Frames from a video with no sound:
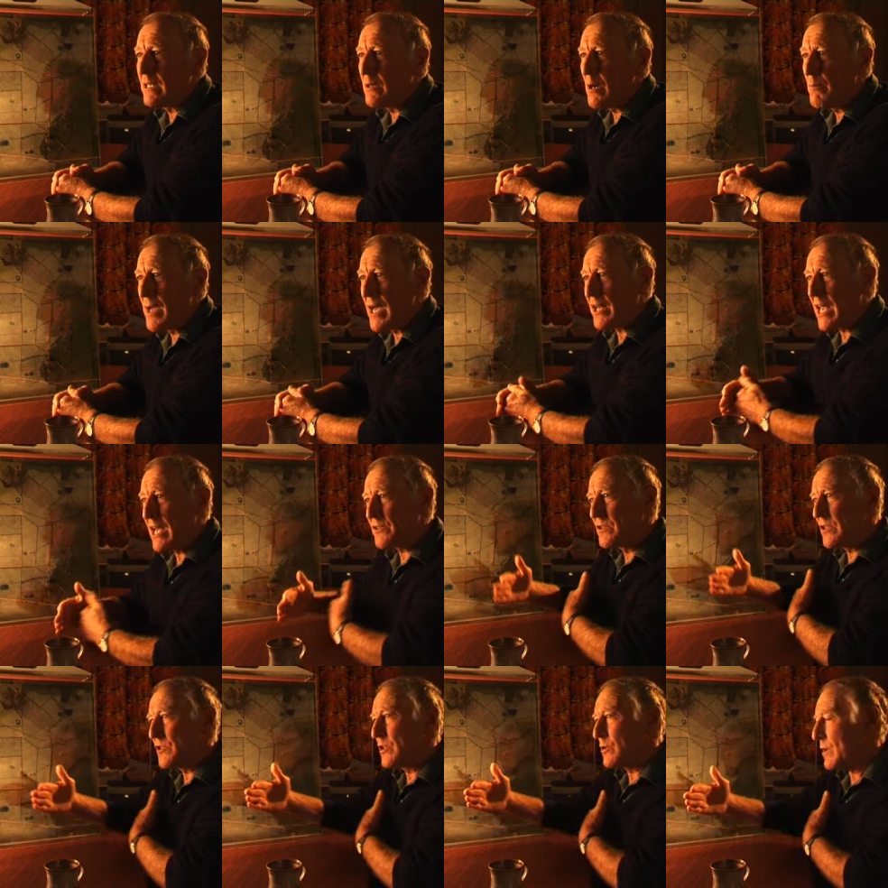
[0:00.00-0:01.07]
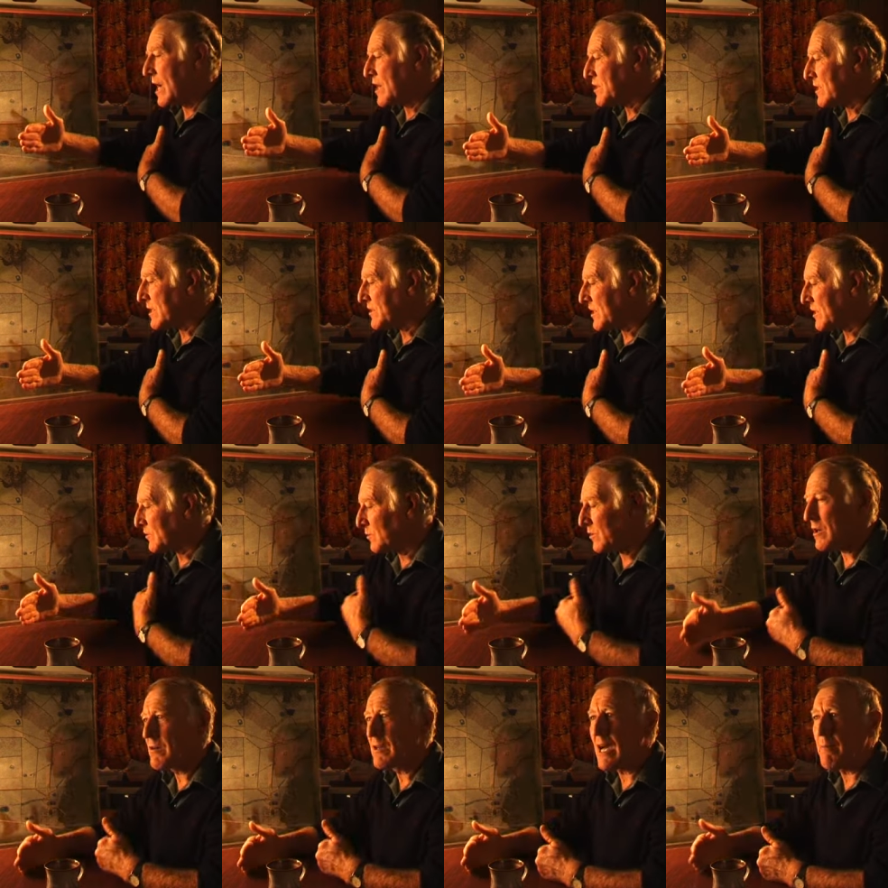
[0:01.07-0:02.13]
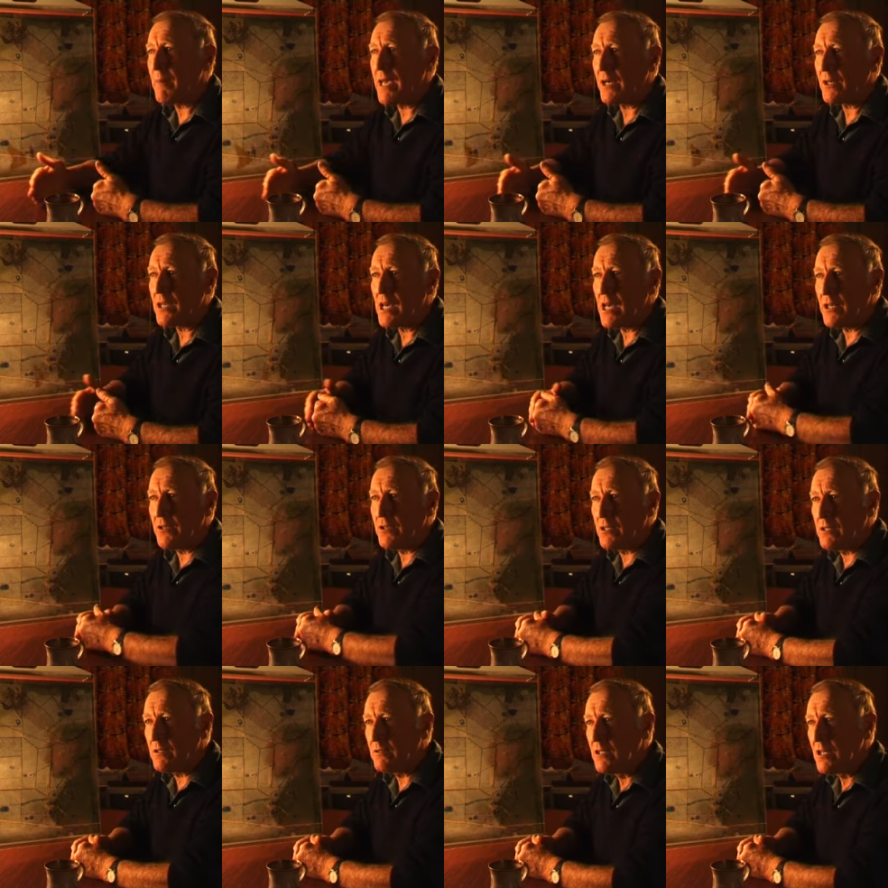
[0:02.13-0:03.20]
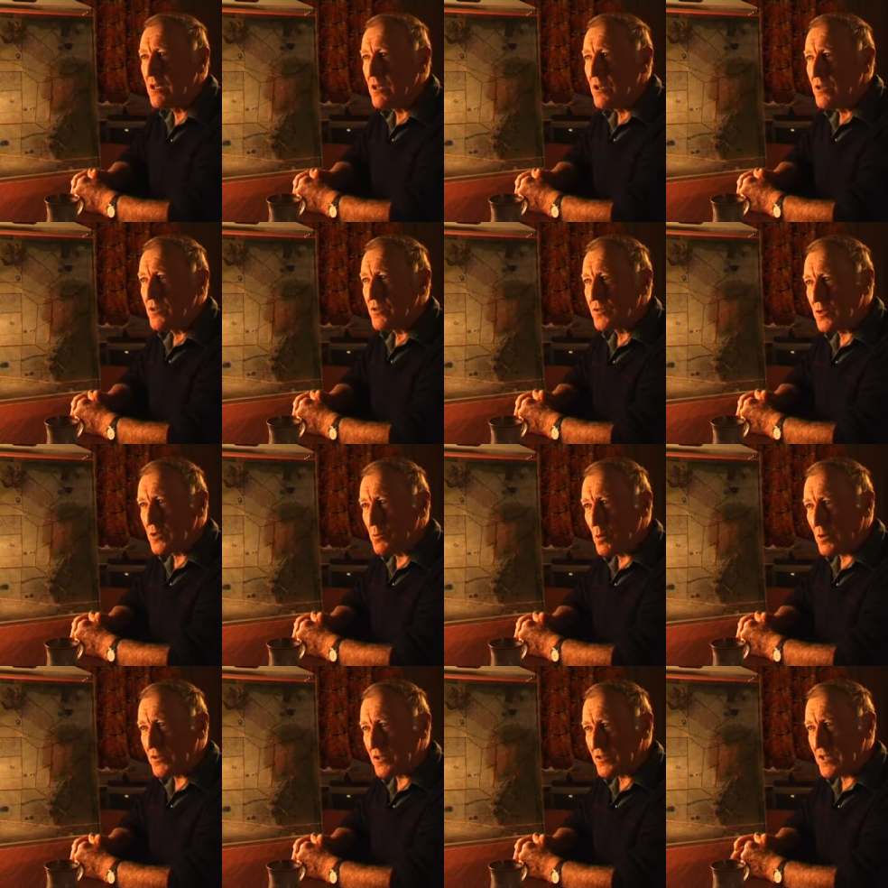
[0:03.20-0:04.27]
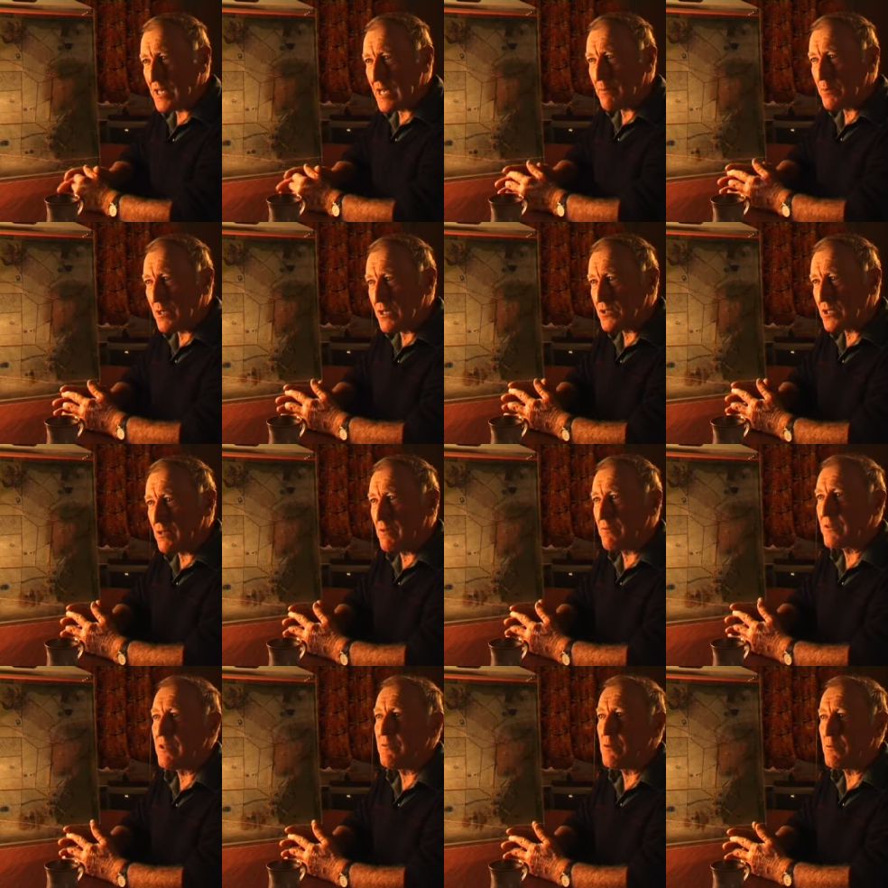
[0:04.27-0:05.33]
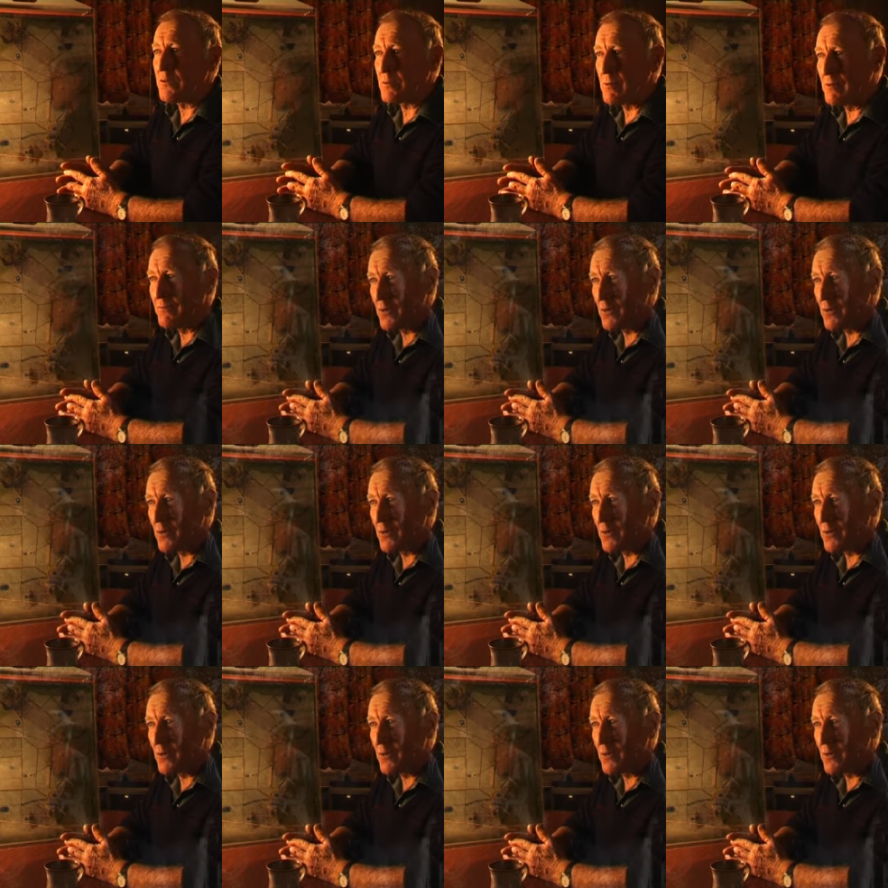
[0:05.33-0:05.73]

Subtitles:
about our situation. He says, look, I'll come out and I'll see what the setup is and I'll give you some